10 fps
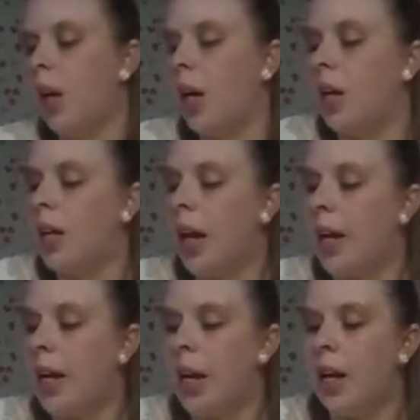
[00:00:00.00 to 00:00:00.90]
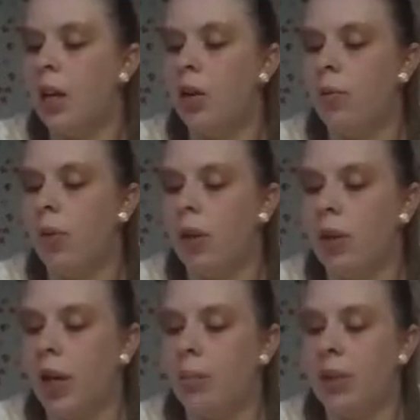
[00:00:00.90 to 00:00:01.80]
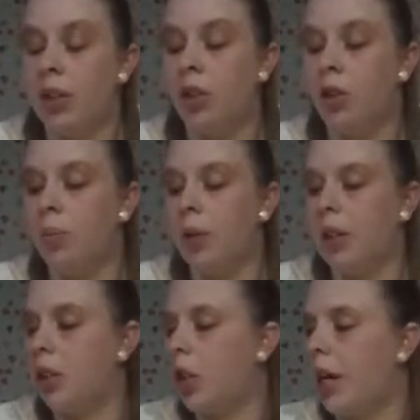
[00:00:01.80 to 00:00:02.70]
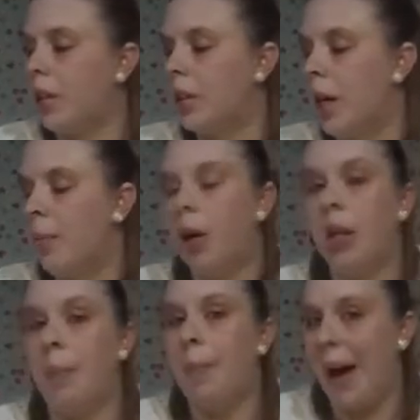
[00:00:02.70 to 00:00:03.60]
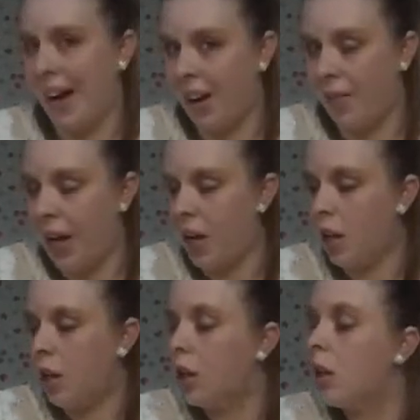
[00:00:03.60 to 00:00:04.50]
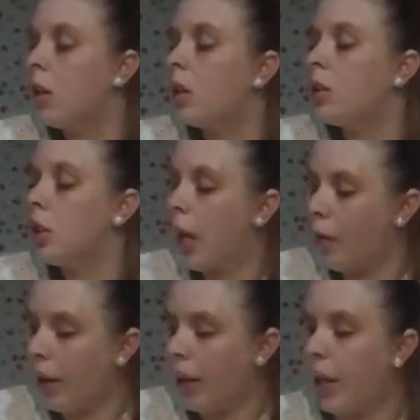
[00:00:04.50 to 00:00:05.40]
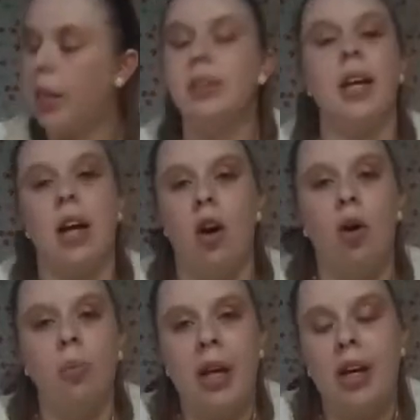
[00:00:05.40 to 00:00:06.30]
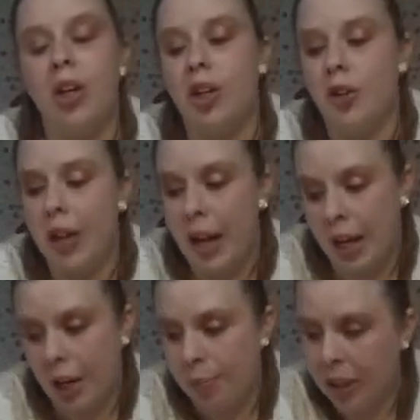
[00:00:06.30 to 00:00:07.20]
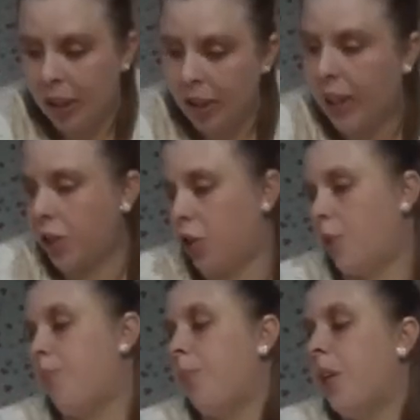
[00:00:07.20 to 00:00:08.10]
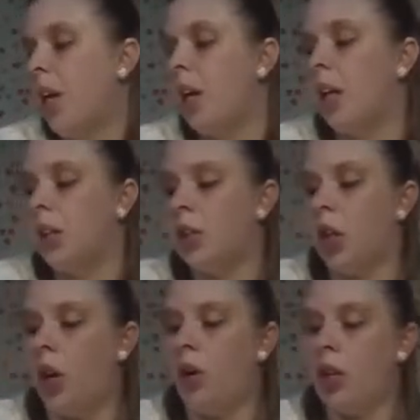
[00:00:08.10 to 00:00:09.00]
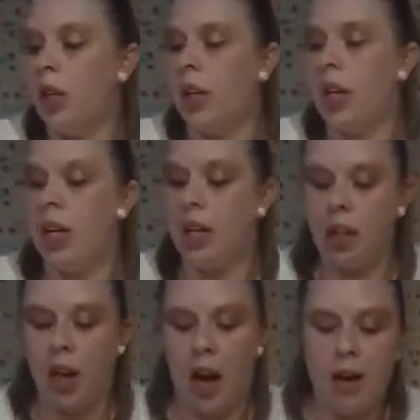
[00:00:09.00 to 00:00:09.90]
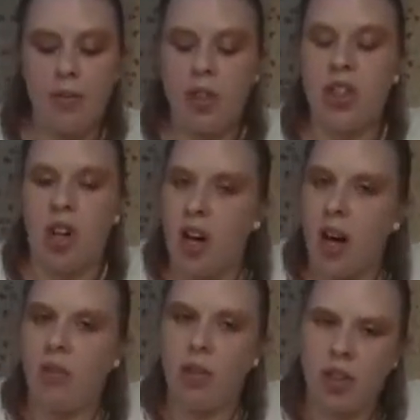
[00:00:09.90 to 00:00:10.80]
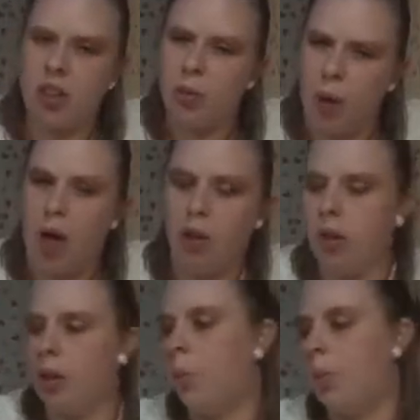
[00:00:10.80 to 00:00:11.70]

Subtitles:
Yet again, a good rule of thumb is to put the child's name on the back of it, so that way they could take it home later and you could hang it up in the classroom. So I would start out with a small group